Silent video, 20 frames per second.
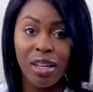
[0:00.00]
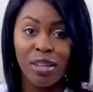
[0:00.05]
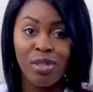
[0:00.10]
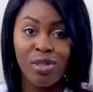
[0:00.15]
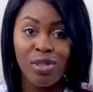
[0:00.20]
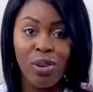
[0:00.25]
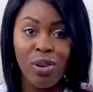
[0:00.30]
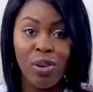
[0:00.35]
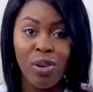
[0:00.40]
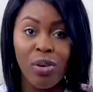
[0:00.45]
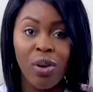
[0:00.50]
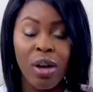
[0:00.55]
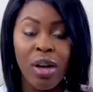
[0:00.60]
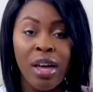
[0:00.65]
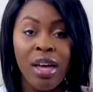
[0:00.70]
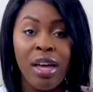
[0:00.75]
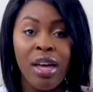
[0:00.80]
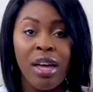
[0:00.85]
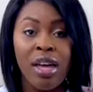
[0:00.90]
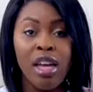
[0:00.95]
So
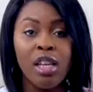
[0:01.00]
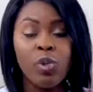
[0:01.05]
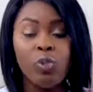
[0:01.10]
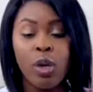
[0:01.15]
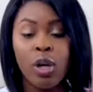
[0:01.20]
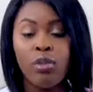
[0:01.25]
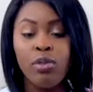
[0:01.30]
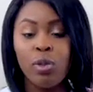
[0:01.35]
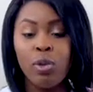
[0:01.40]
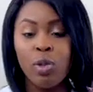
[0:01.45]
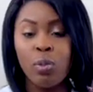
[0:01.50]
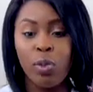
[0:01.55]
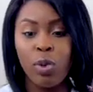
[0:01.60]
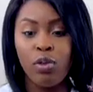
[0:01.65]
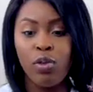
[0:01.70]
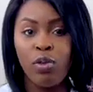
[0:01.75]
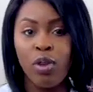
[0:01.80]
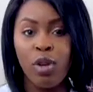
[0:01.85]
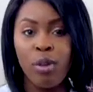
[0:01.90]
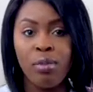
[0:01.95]
it's one of those
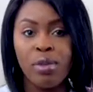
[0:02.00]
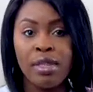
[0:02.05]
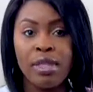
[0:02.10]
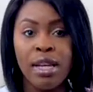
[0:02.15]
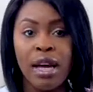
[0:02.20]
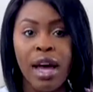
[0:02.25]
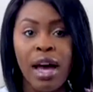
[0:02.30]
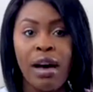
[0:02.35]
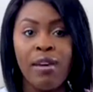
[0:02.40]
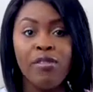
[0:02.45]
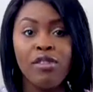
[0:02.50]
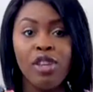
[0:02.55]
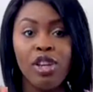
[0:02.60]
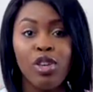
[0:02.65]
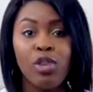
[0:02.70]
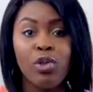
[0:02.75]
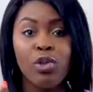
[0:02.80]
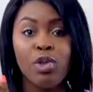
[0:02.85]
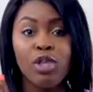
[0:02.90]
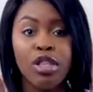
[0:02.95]
perfumes that after
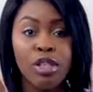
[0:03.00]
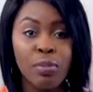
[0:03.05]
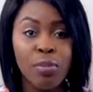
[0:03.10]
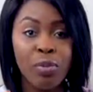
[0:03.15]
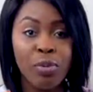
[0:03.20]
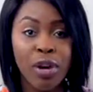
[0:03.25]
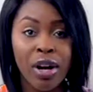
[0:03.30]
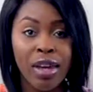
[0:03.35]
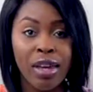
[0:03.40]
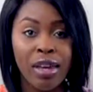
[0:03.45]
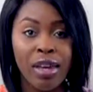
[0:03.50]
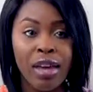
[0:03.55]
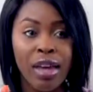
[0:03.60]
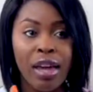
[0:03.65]
you spray it